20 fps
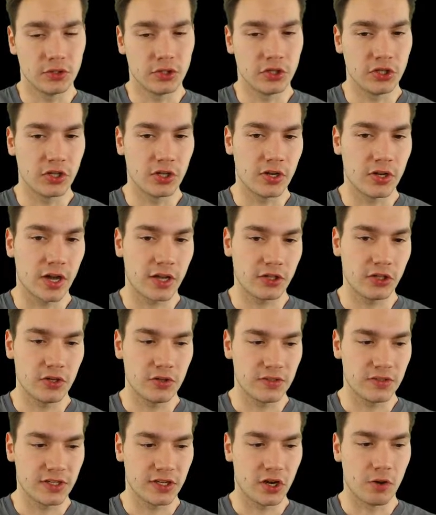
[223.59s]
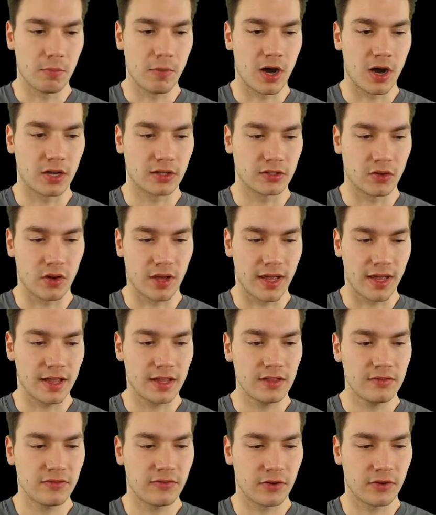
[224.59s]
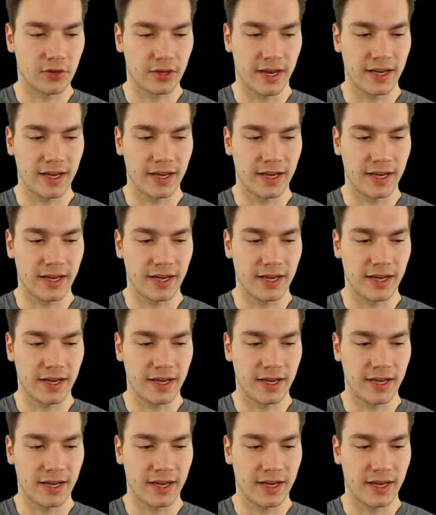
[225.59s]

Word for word: you're not using command or alt for